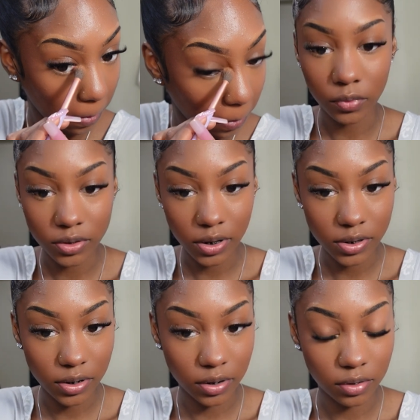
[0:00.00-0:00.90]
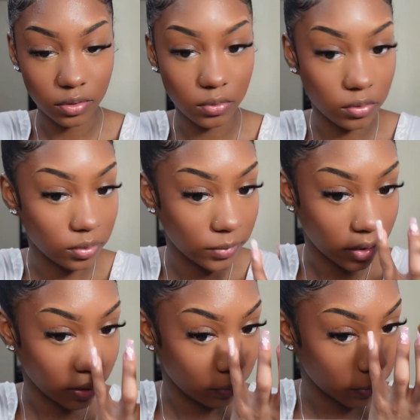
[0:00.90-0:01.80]
Once that's in the corner of my
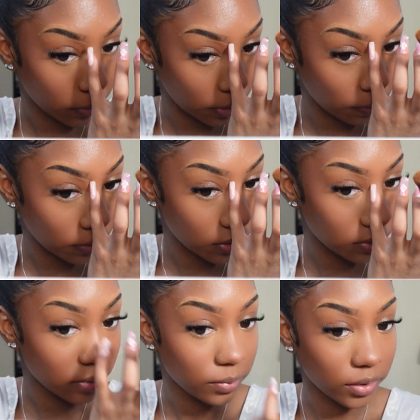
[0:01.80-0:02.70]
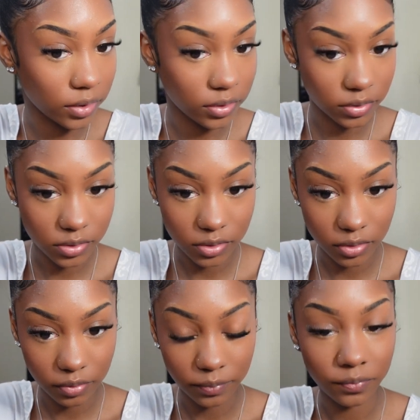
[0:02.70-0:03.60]
eye and where I want it to be placed,
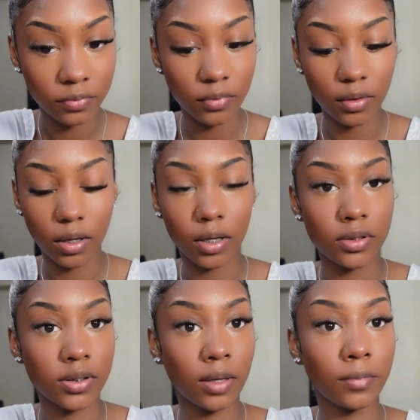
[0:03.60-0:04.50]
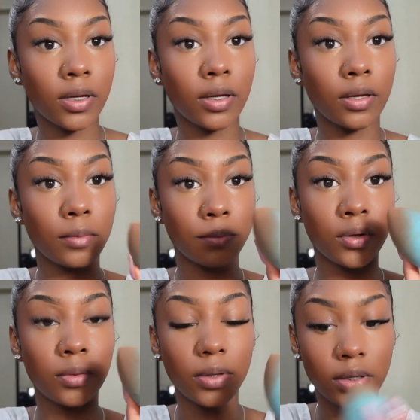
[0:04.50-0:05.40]
I just take my
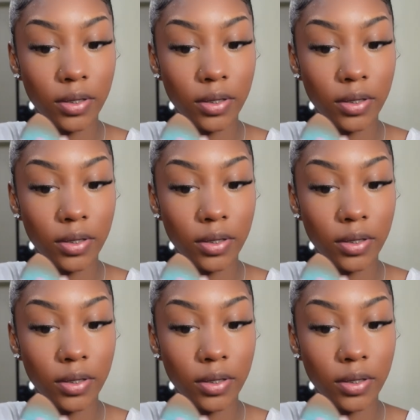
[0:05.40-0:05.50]
beauty blender